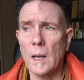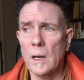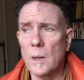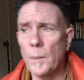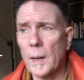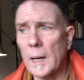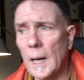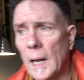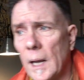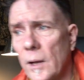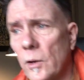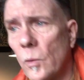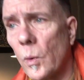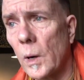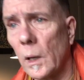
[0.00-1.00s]
no matter how
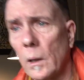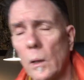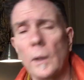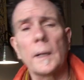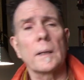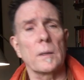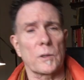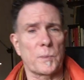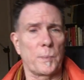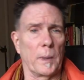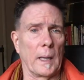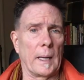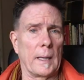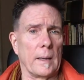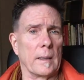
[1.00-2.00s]
you want to look at this
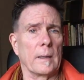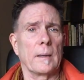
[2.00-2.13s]
play,